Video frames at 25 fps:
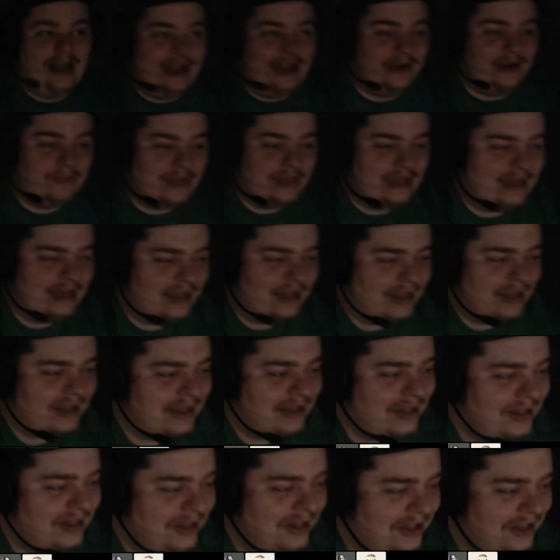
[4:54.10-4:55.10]
But then I end up eating
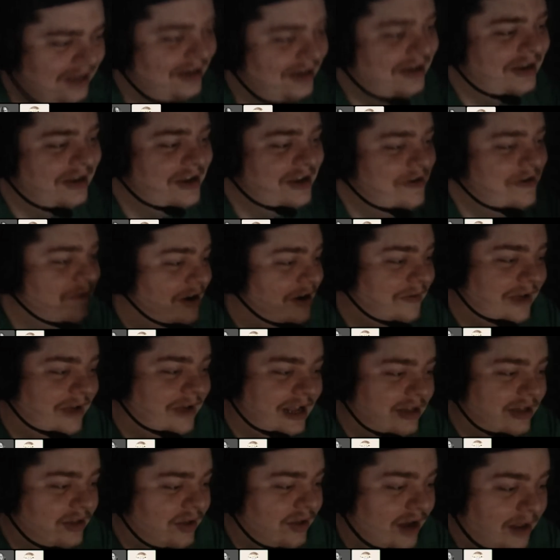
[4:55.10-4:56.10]
it. But I'm
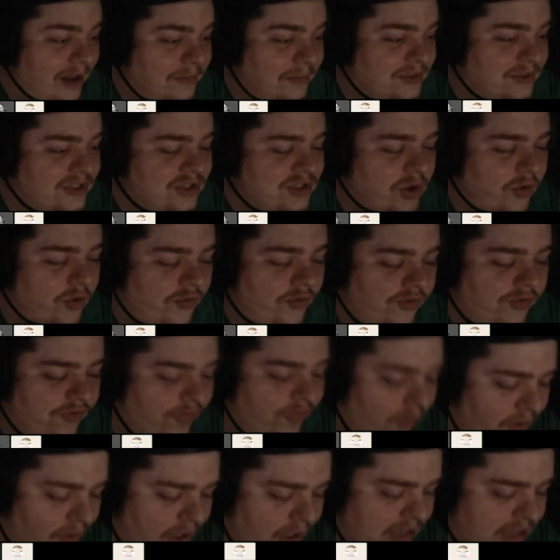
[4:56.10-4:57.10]
like, dude, I'm so
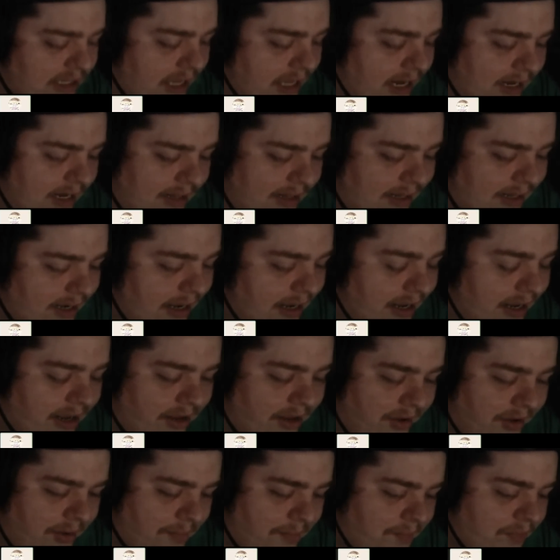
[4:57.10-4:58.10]
full at the end of the
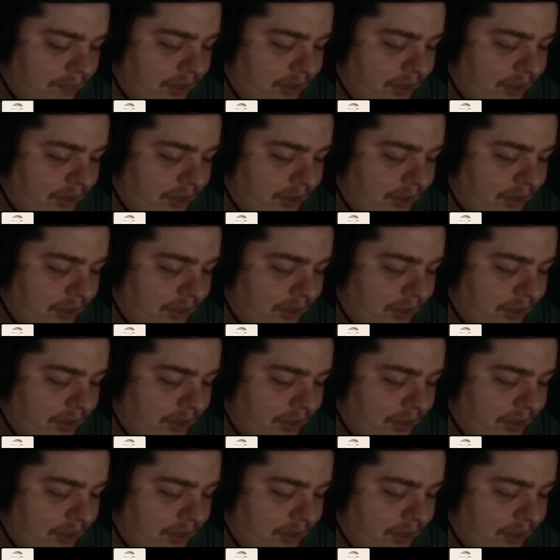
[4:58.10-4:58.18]
day.